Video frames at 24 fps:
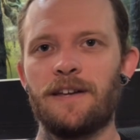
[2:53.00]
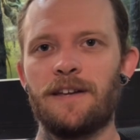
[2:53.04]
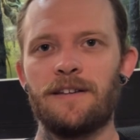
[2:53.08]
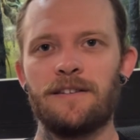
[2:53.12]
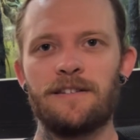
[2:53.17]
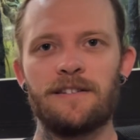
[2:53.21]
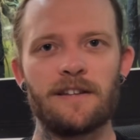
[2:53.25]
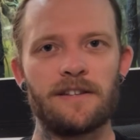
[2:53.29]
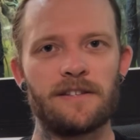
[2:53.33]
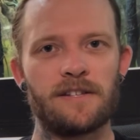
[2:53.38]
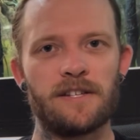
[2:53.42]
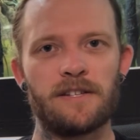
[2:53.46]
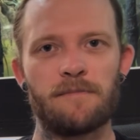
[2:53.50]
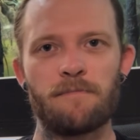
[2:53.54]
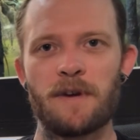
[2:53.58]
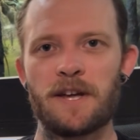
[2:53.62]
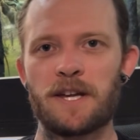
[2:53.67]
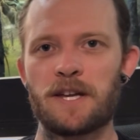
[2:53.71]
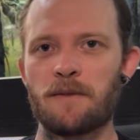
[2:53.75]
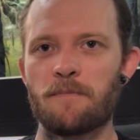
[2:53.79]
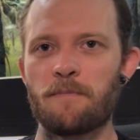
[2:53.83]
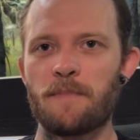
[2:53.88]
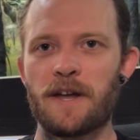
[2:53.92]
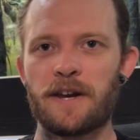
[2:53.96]
does this
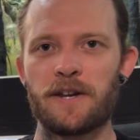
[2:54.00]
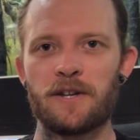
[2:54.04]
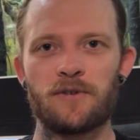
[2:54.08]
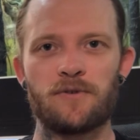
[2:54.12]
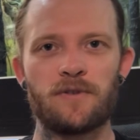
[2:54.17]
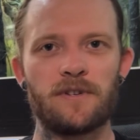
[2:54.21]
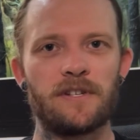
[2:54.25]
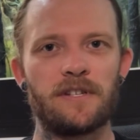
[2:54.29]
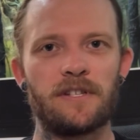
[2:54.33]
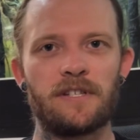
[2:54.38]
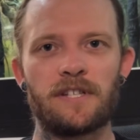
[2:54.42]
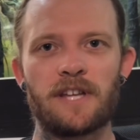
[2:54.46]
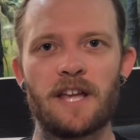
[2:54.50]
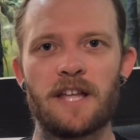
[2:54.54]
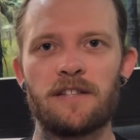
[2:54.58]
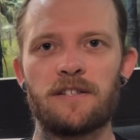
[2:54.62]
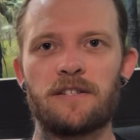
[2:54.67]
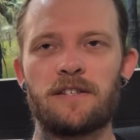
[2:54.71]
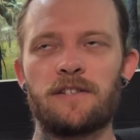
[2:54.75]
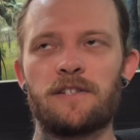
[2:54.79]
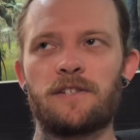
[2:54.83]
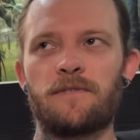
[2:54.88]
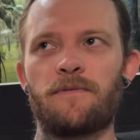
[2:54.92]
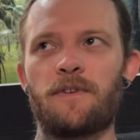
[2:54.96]
make a monetary
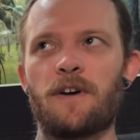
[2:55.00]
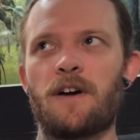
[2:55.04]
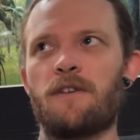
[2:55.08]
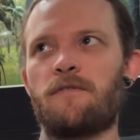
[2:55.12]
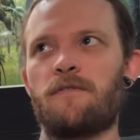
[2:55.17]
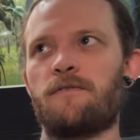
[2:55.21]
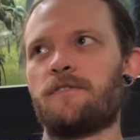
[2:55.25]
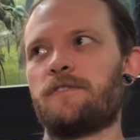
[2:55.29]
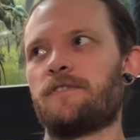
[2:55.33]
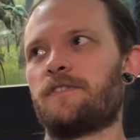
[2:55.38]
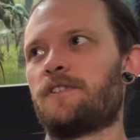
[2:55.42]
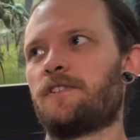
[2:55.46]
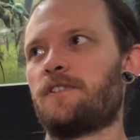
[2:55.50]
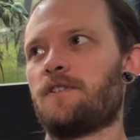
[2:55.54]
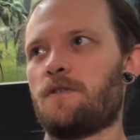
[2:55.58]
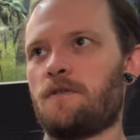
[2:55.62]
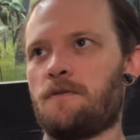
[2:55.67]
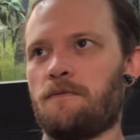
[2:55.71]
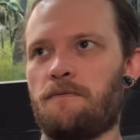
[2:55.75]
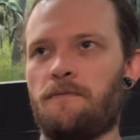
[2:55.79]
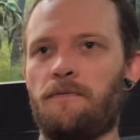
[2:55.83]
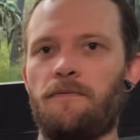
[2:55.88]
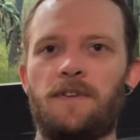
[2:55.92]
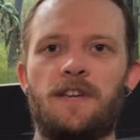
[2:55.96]
sense as far as,
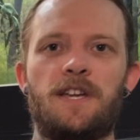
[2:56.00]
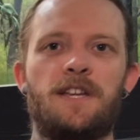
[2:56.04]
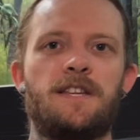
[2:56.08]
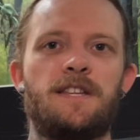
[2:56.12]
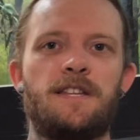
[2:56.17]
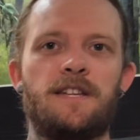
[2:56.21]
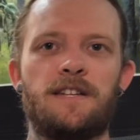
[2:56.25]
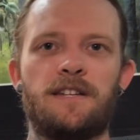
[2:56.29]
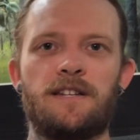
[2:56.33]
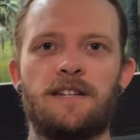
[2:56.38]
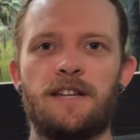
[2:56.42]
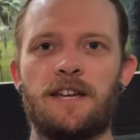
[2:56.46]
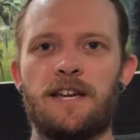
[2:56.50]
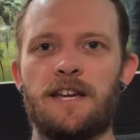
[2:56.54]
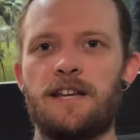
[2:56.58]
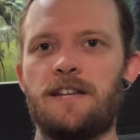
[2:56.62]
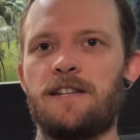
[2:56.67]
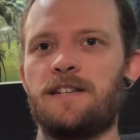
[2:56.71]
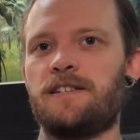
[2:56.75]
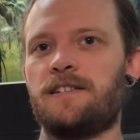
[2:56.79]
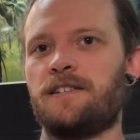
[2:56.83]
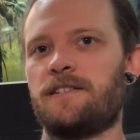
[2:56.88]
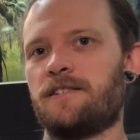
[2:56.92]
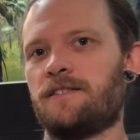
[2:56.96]
feeding and
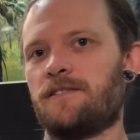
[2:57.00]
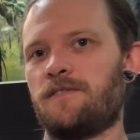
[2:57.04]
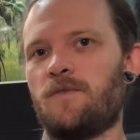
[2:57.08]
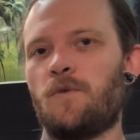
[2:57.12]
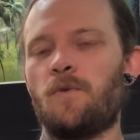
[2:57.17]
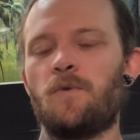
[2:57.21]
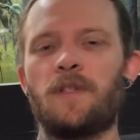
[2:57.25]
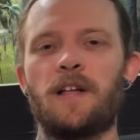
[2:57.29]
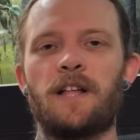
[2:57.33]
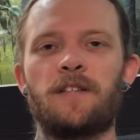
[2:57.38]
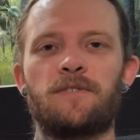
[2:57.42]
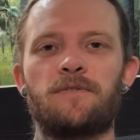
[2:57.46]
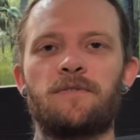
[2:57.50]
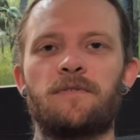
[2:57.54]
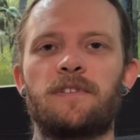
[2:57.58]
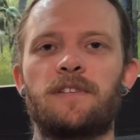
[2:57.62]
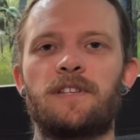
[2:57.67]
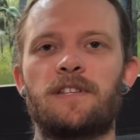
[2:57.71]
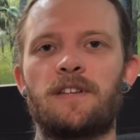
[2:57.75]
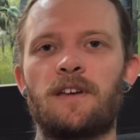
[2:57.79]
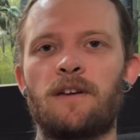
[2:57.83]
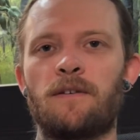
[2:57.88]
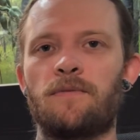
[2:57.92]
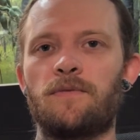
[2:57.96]
heating and all that sort of
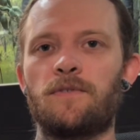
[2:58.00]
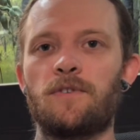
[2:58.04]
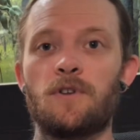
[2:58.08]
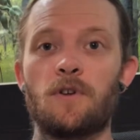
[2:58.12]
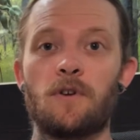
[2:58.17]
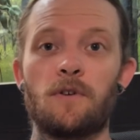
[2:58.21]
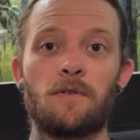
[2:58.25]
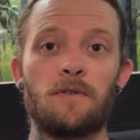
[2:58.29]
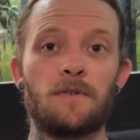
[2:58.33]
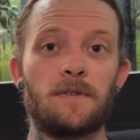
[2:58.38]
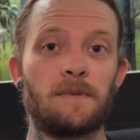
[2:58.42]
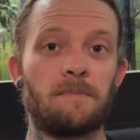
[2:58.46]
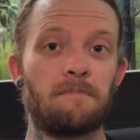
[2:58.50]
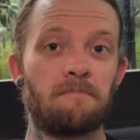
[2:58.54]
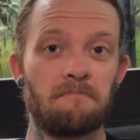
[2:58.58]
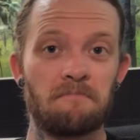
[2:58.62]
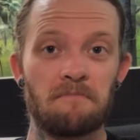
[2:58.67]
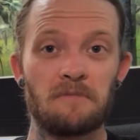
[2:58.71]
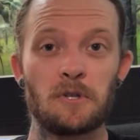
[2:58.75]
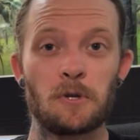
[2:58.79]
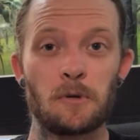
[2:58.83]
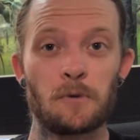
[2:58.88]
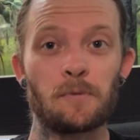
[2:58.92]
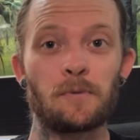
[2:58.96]
stuff, because
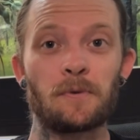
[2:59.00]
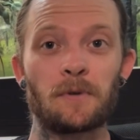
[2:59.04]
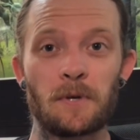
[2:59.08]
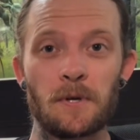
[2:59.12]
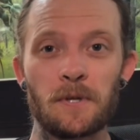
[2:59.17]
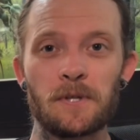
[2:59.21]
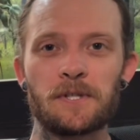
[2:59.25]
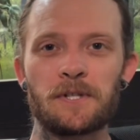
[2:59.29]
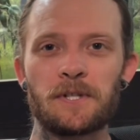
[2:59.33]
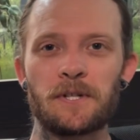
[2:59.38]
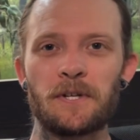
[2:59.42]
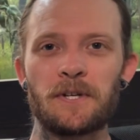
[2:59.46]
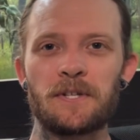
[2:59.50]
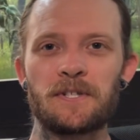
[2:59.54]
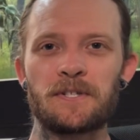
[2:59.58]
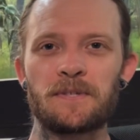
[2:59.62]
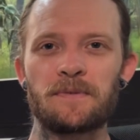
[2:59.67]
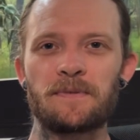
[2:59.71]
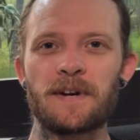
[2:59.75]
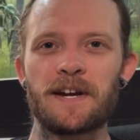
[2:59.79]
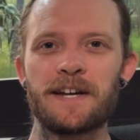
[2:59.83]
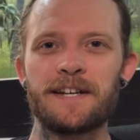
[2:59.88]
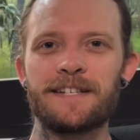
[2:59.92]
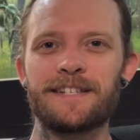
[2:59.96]
children cost a lot to
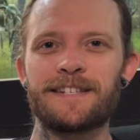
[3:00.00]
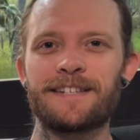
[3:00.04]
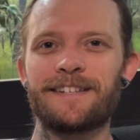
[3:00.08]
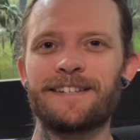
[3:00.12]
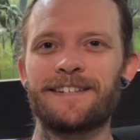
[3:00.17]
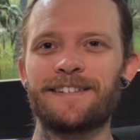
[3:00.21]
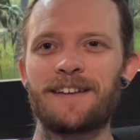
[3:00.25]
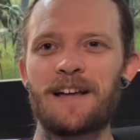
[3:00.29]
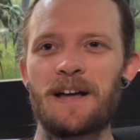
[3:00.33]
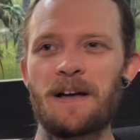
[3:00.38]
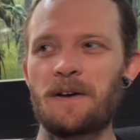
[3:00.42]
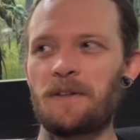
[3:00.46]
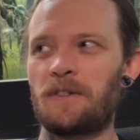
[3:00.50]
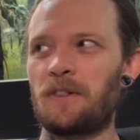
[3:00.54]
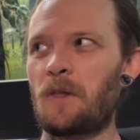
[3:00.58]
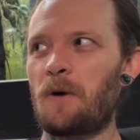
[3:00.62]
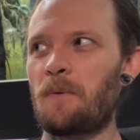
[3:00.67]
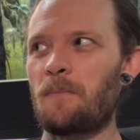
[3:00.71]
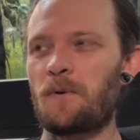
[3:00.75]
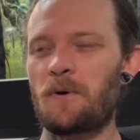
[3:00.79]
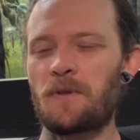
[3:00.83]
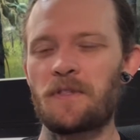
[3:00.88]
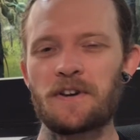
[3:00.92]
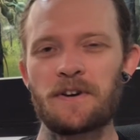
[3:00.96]
raise, a
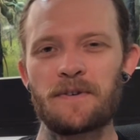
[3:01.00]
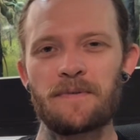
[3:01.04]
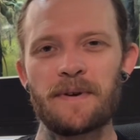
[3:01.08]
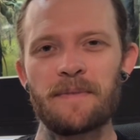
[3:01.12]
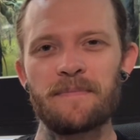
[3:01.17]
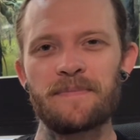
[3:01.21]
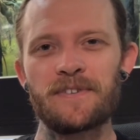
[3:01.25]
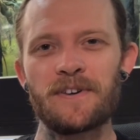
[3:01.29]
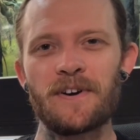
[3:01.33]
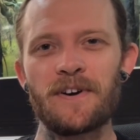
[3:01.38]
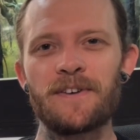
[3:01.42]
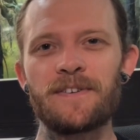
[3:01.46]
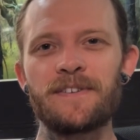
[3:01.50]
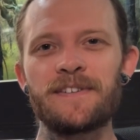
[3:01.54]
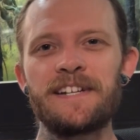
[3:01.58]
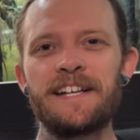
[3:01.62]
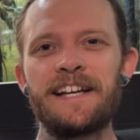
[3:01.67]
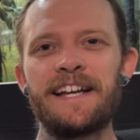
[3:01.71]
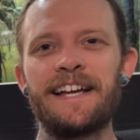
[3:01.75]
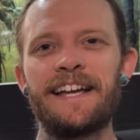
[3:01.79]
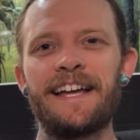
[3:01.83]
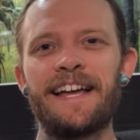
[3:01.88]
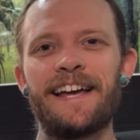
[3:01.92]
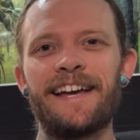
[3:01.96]
lot more than a reptile.
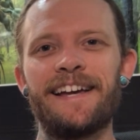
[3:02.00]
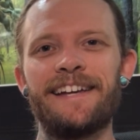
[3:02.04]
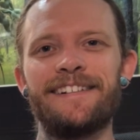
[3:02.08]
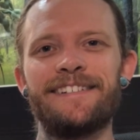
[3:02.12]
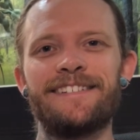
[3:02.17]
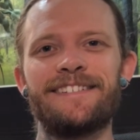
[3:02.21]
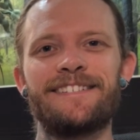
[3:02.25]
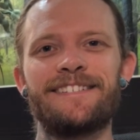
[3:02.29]
And